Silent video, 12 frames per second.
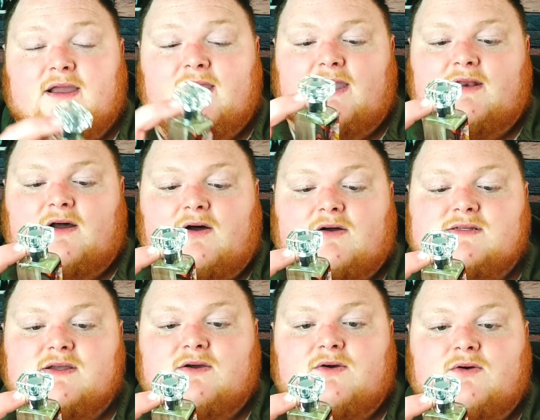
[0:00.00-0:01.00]
and
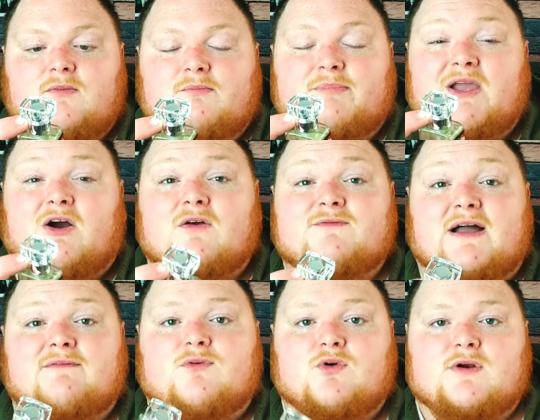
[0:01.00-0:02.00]
also
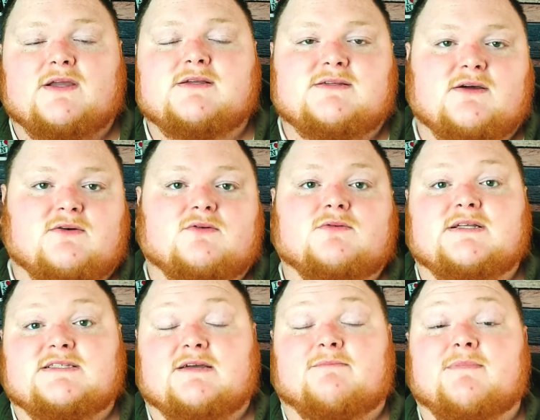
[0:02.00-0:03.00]
BR540. So
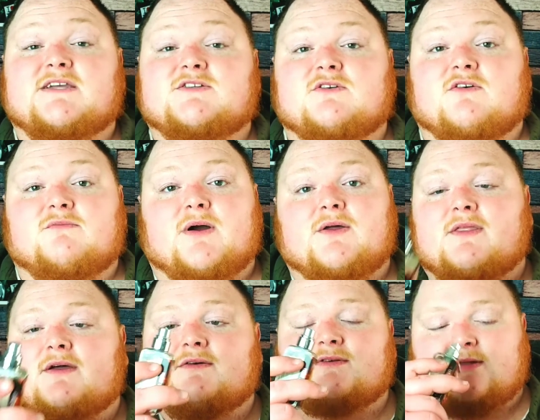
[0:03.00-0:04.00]
it's a mixture of both of
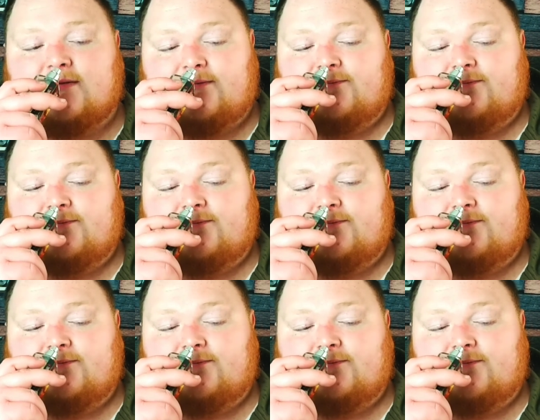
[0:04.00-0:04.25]
those.